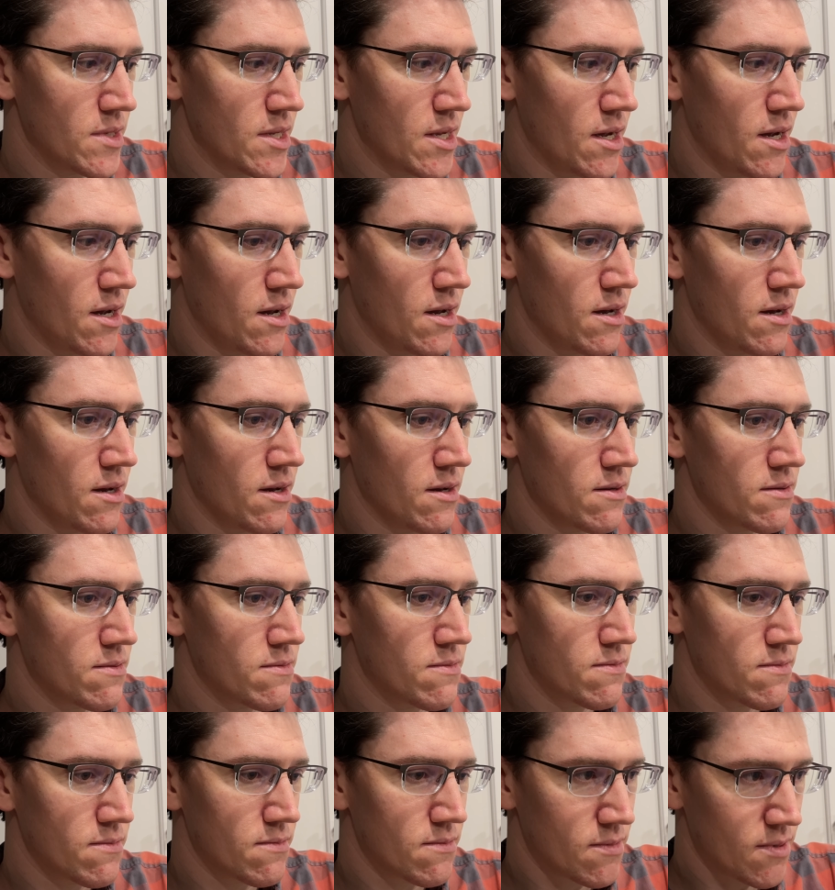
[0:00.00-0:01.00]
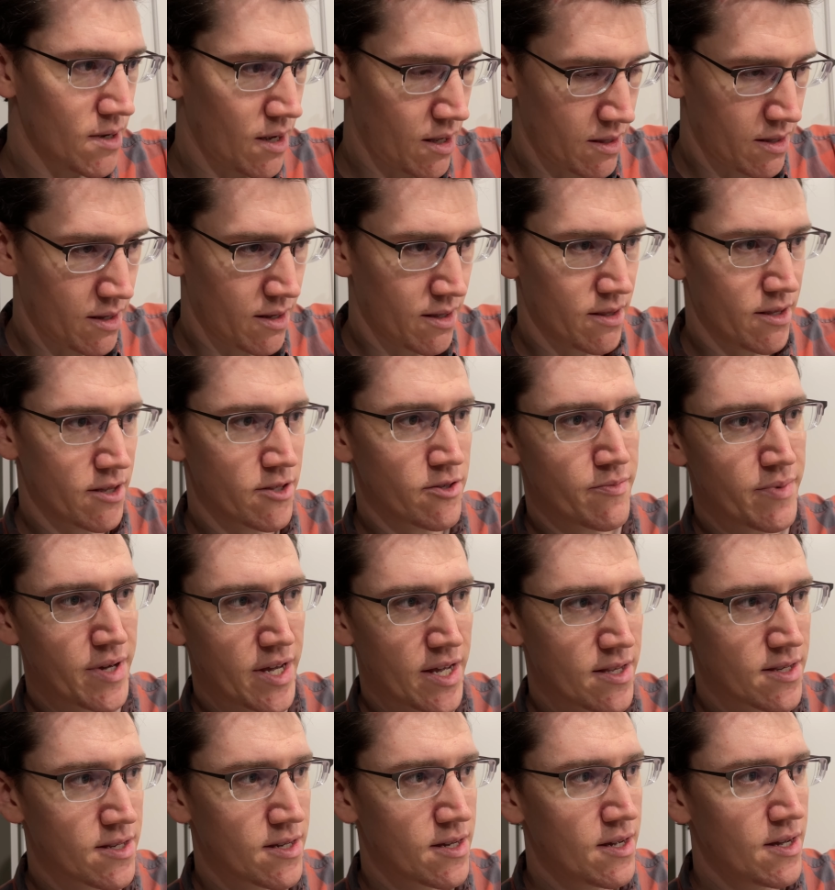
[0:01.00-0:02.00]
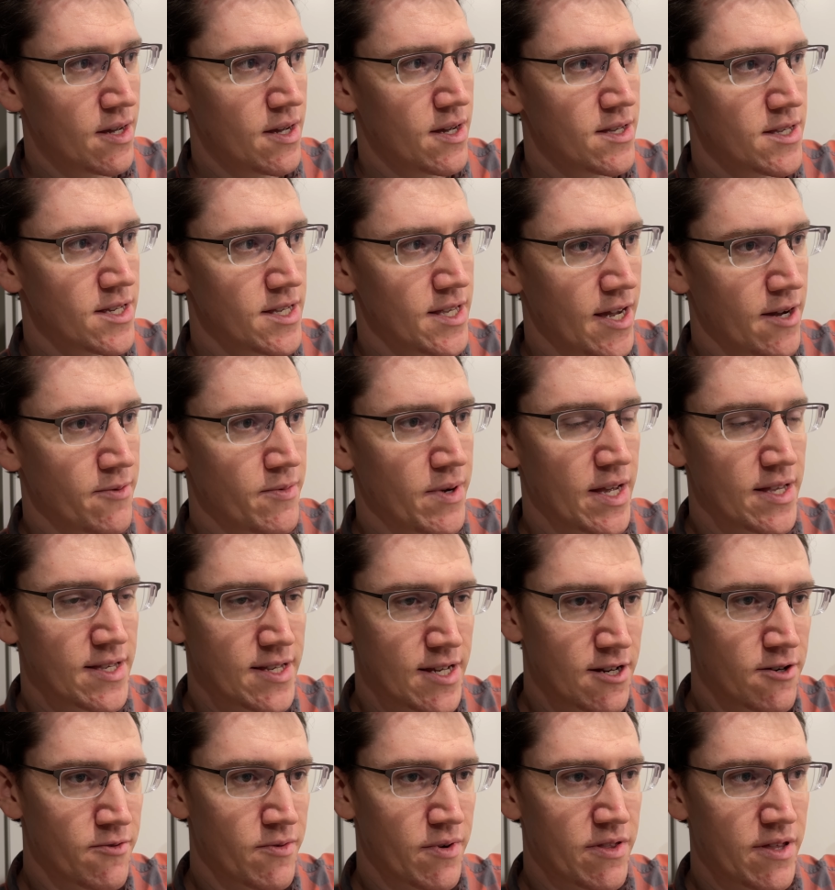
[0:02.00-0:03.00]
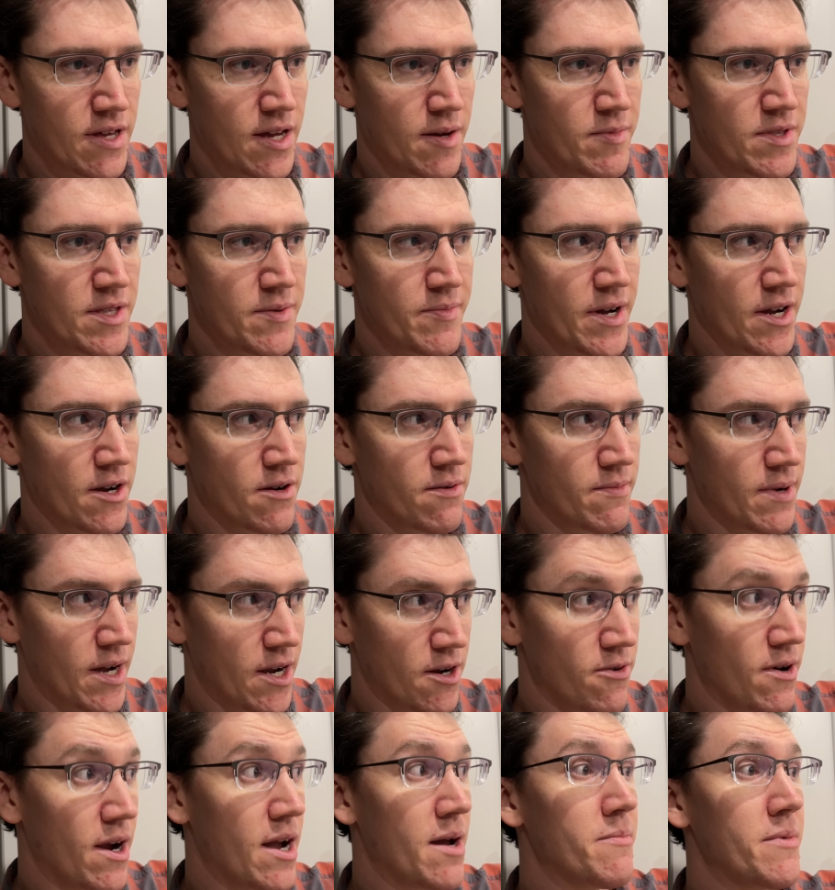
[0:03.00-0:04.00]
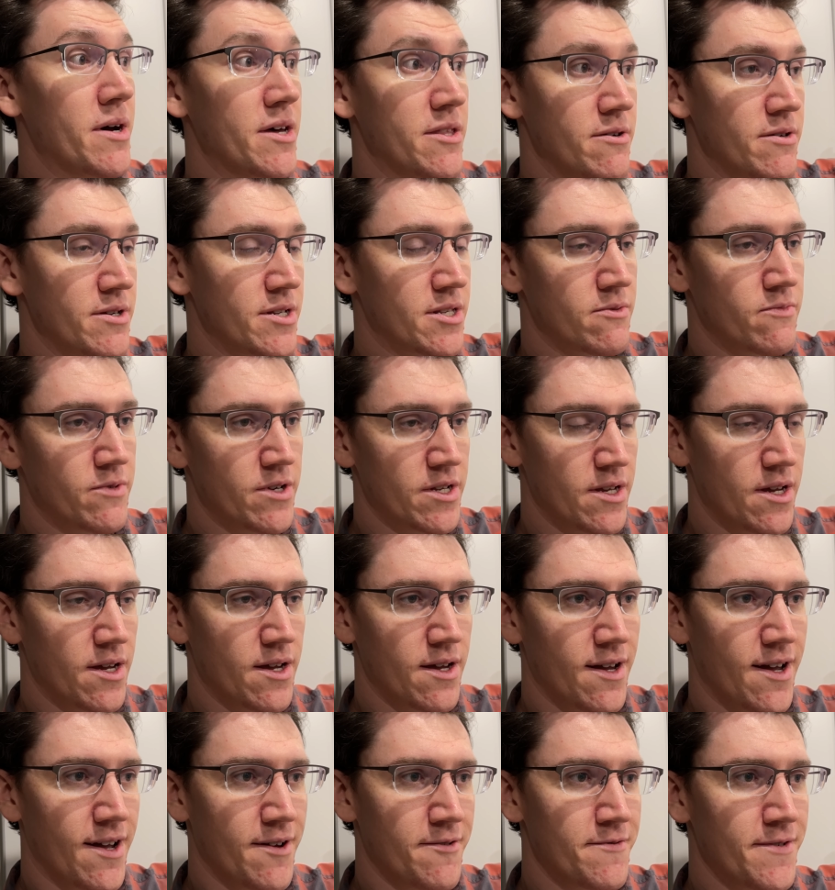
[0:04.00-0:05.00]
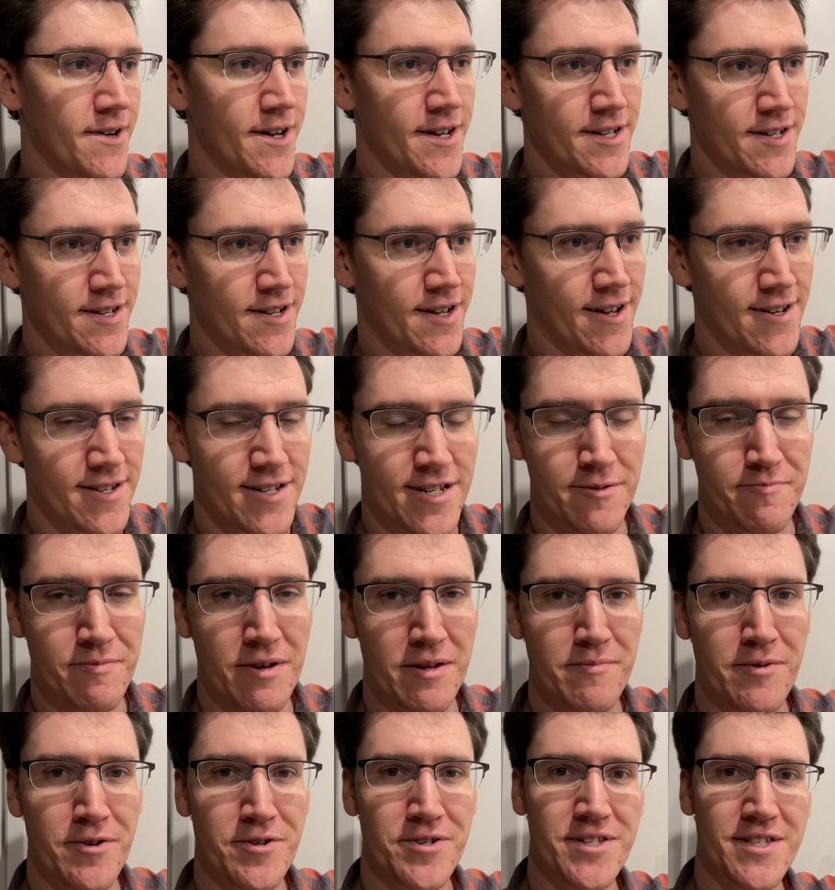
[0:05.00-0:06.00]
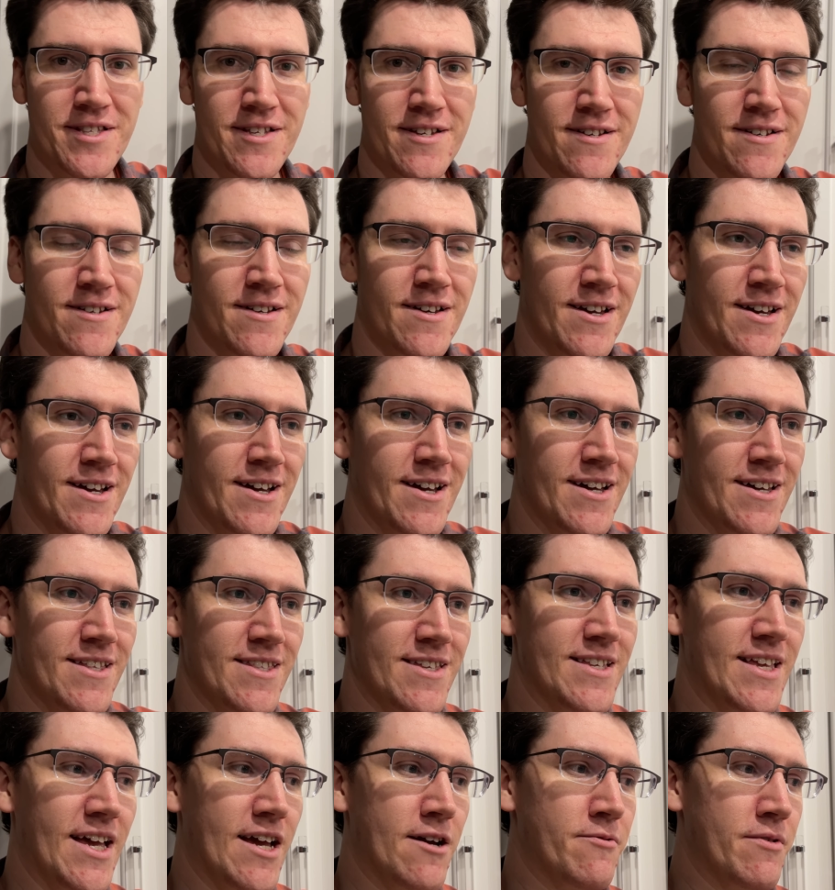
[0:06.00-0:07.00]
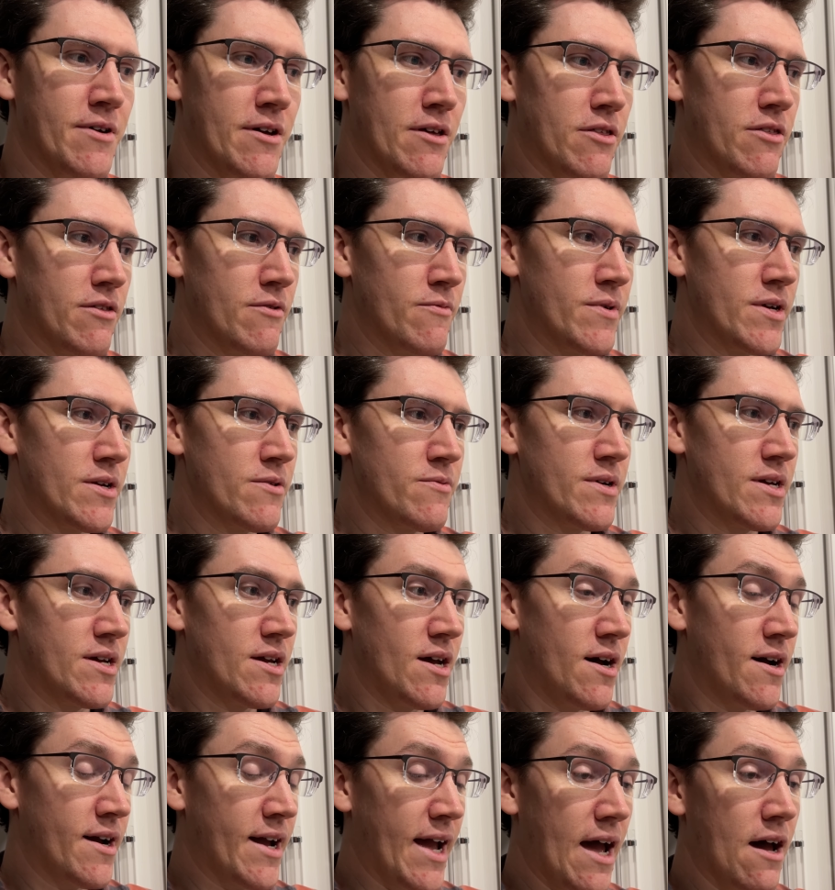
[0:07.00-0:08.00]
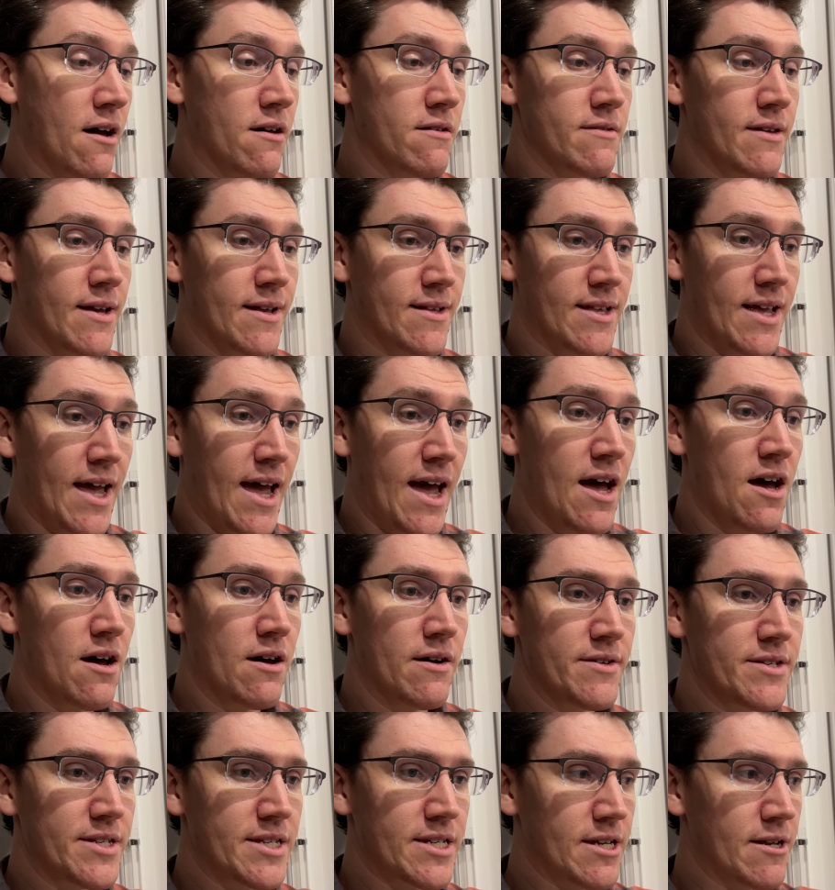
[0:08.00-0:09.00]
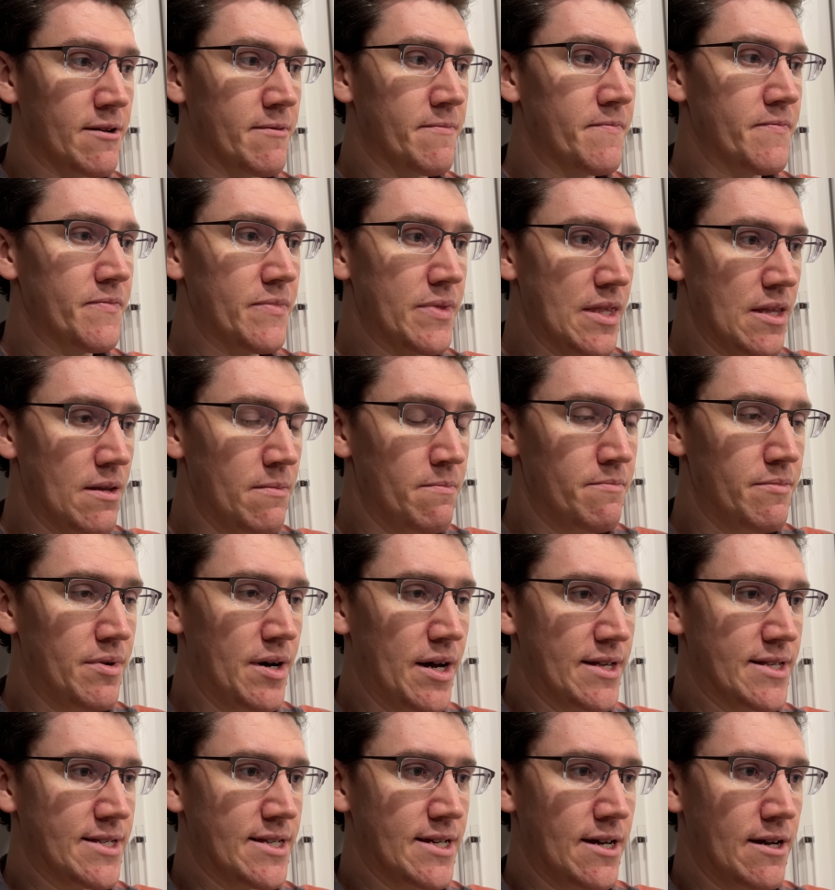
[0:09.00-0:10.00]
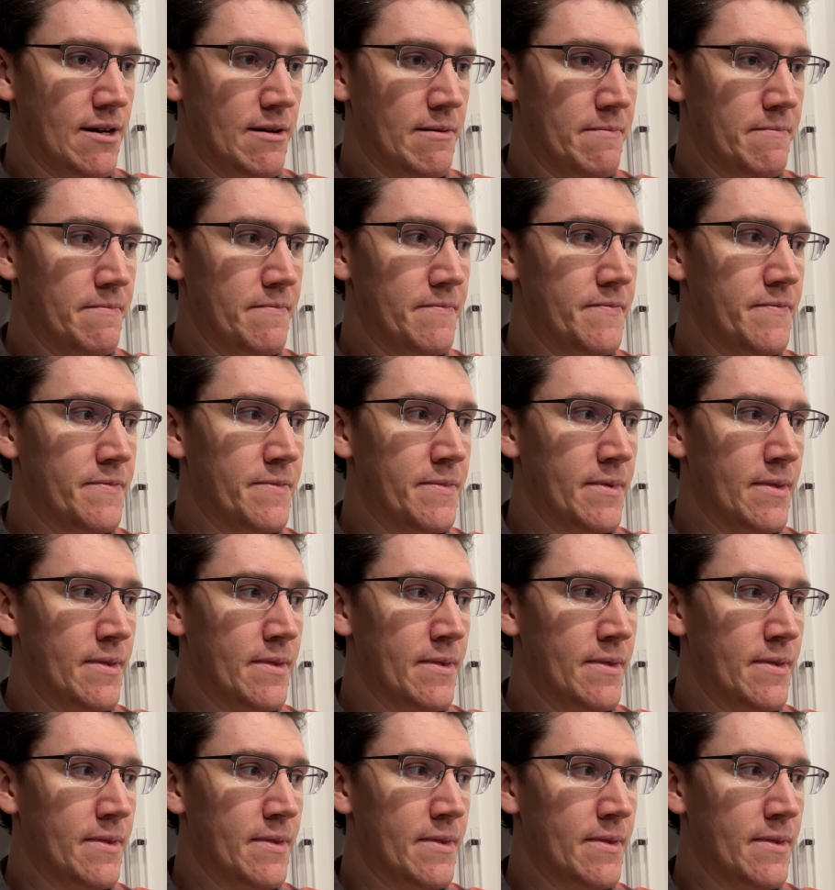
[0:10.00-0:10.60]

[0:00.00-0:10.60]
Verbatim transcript: uh, a, a, little bit tonight. We had dinner with them, and then my my grandmother is the one I I got to spend most of the the day with, and we we hung out at the house, but. Um,